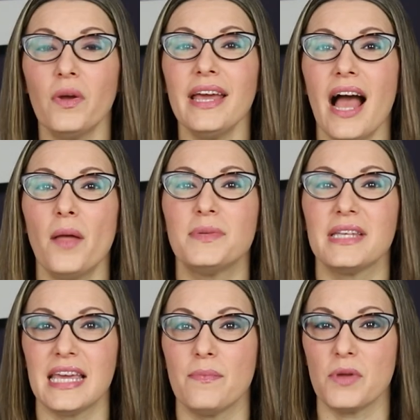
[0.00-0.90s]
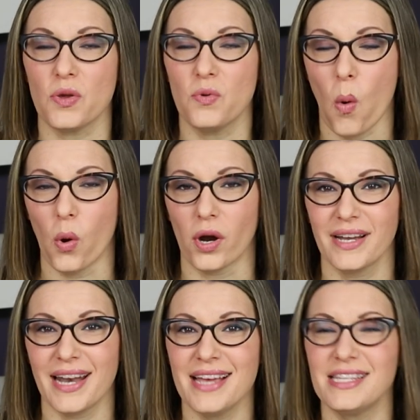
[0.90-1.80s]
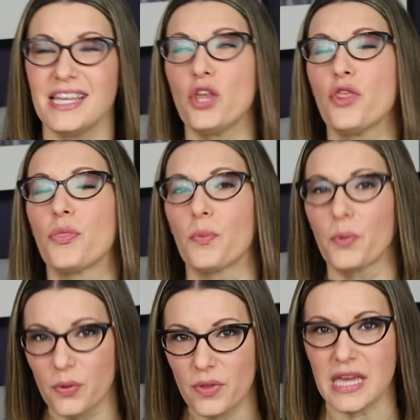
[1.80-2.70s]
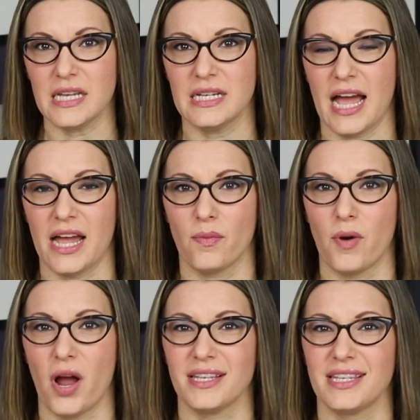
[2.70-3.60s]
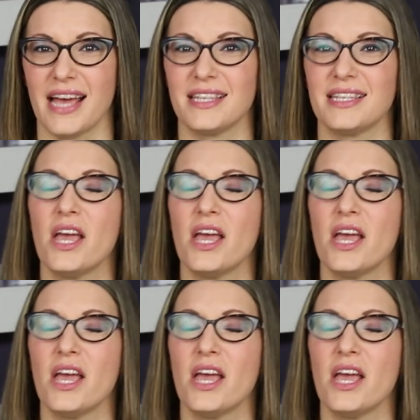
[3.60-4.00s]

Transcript: really helps keep you organizing through the entire process,